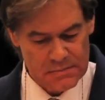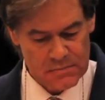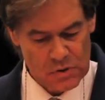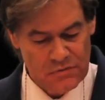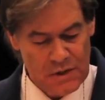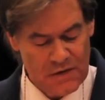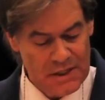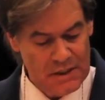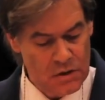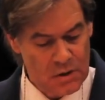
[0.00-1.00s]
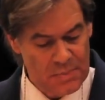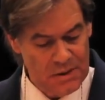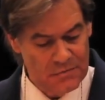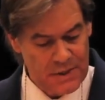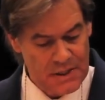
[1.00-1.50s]
So if you have any
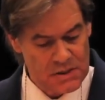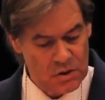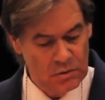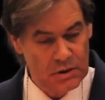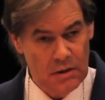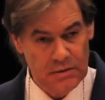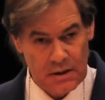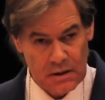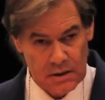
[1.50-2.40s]
European friends, don't go there.